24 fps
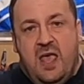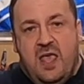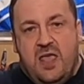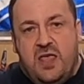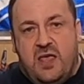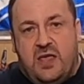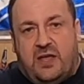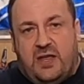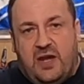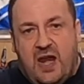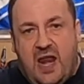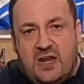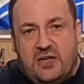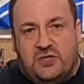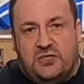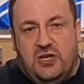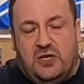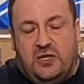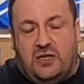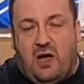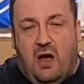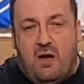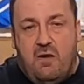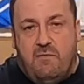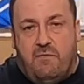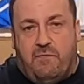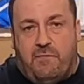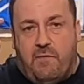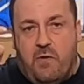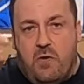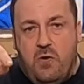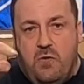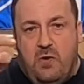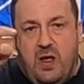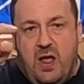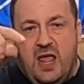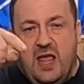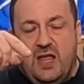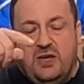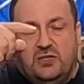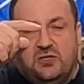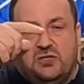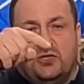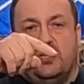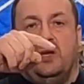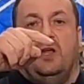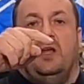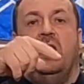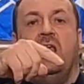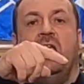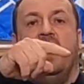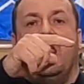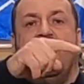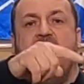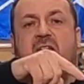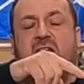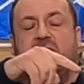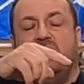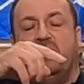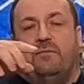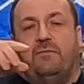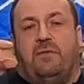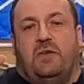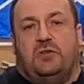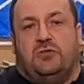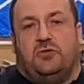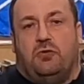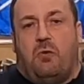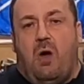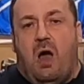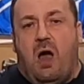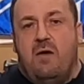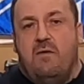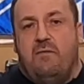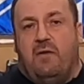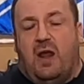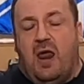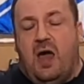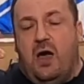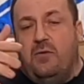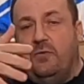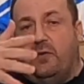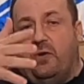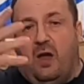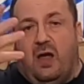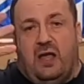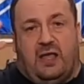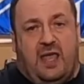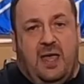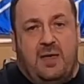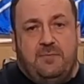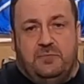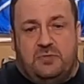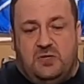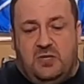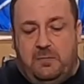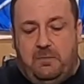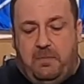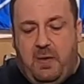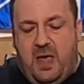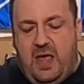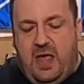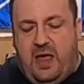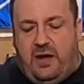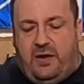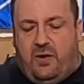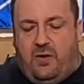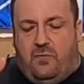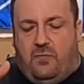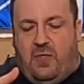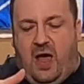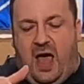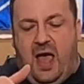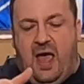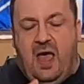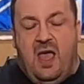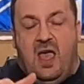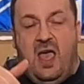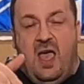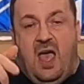you can actually go through each individual overload like MCB and all that